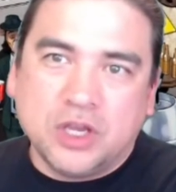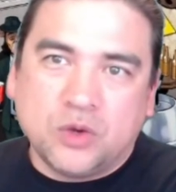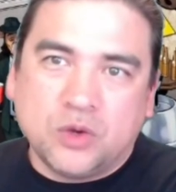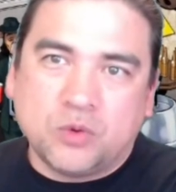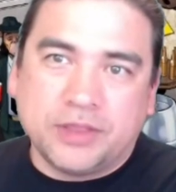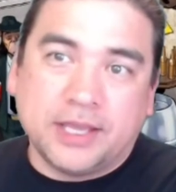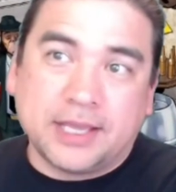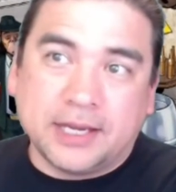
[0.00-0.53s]
where
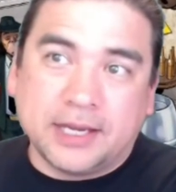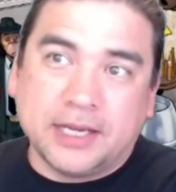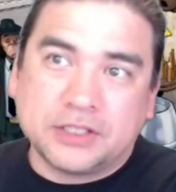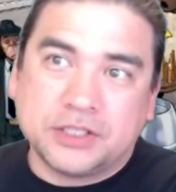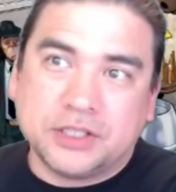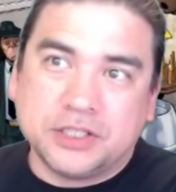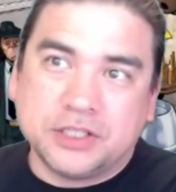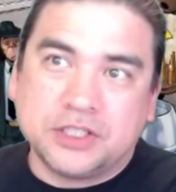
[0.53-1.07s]
they can
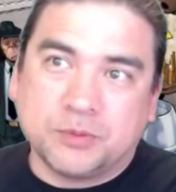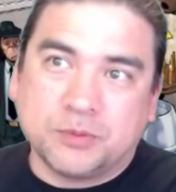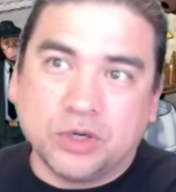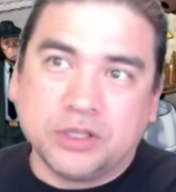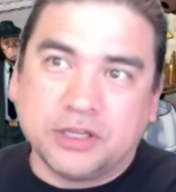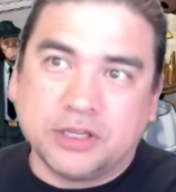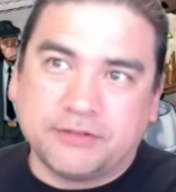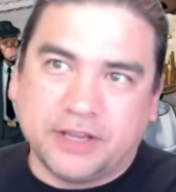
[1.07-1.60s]
actually support
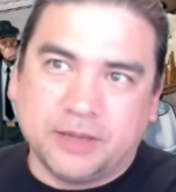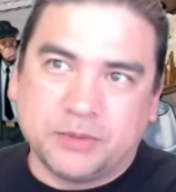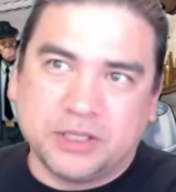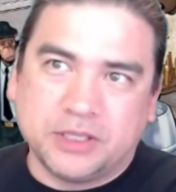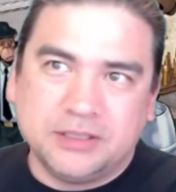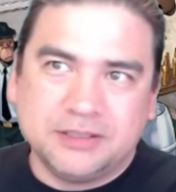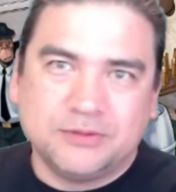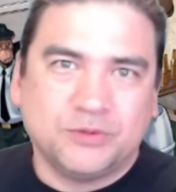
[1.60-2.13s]
their family
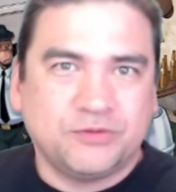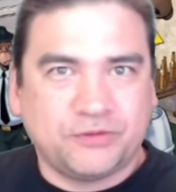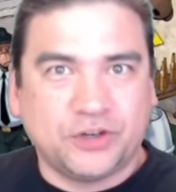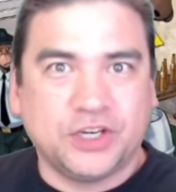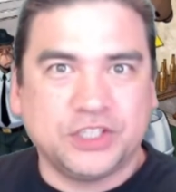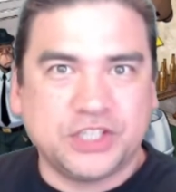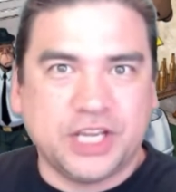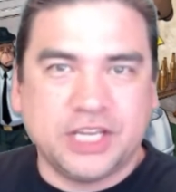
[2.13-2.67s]
for
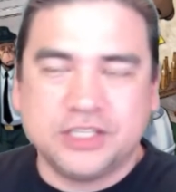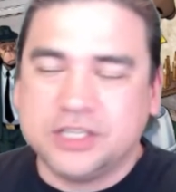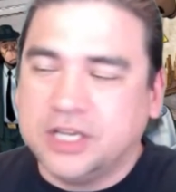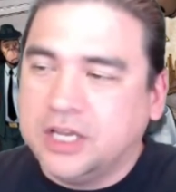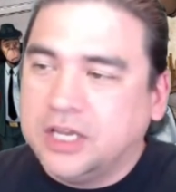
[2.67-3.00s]
a change.